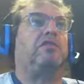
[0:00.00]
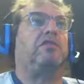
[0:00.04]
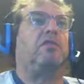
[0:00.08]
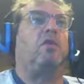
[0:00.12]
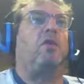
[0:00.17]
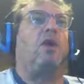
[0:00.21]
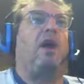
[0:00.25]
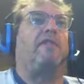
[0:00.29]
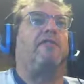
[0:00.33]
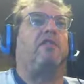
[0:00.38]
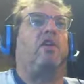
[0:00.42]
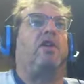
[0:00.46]

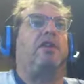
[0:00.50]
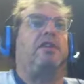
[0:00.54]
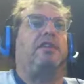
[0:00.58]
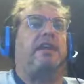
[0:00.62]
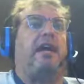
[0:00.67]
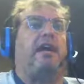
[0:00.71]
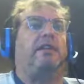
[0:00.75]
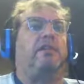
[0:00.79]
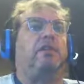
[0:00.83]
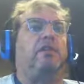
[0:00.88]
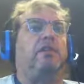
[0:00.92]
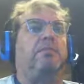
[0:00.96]
So I've already
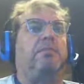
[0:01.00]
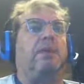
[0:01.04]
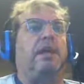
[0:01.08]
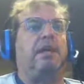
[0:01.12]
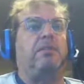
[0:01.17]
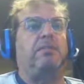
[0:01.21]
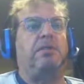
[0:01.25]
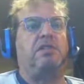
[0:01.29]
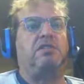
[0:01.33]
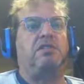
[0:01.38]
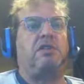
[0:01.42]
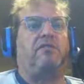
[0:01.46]
downloaded my
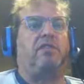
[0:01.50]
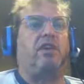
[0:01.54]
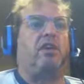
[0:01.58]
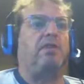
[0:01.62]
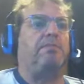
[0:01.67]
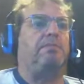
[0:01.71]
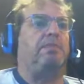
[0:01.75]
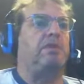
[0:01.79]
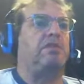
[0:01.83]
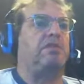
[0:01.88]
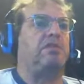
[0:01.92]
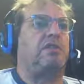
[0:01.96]
image. I've
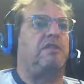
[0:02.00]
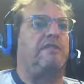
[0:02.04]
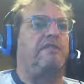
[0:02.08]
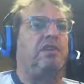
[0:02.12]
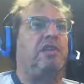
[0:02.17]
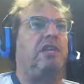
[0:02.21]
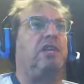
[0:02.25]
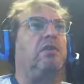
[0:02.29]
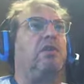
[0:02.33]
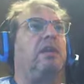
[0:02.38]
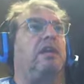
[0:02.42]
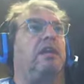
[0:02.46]
already posted a video